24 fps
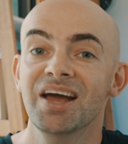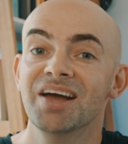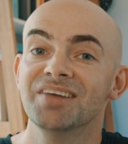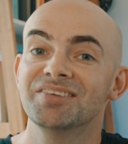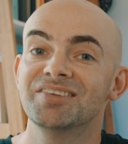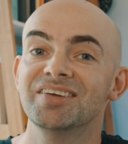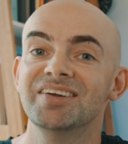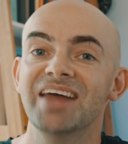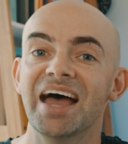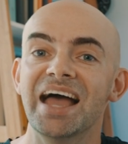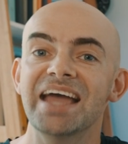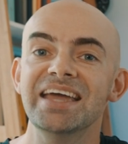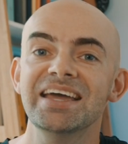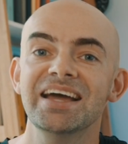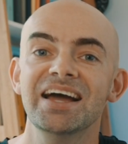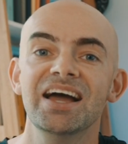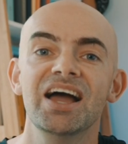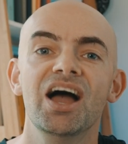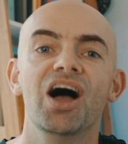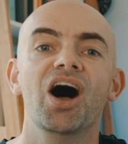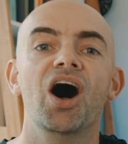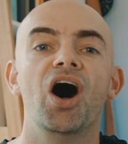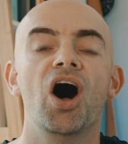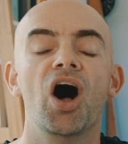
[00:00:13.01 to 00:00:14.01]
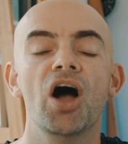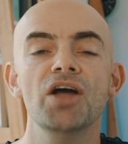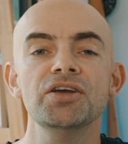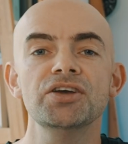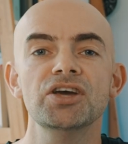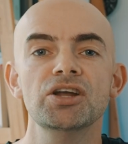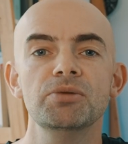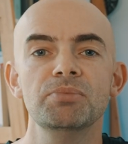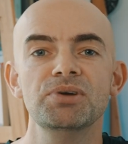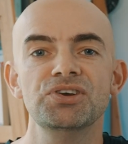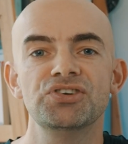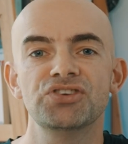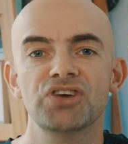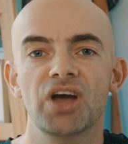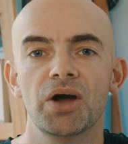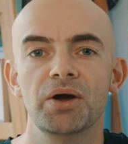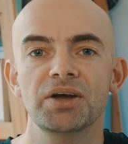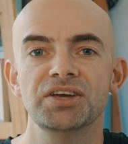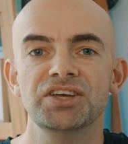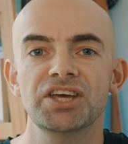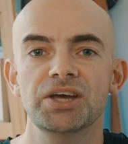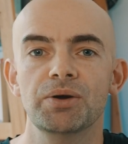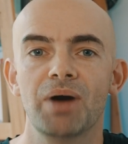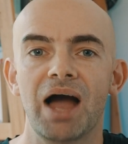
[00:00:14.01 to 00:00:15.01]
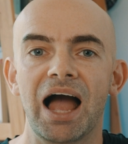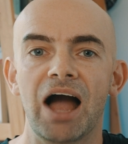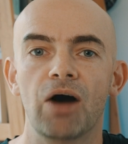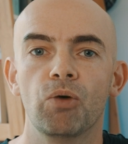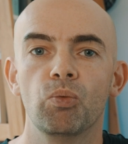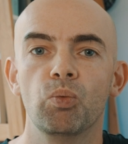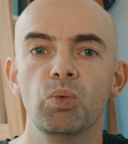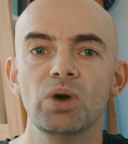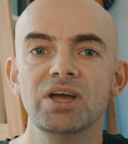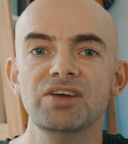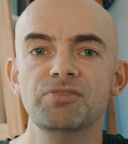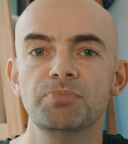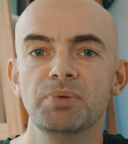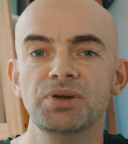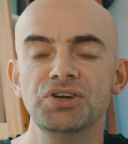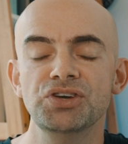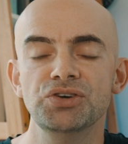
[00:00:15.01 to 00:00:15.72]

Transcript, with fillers: Today, I'm going to be showing you how we've been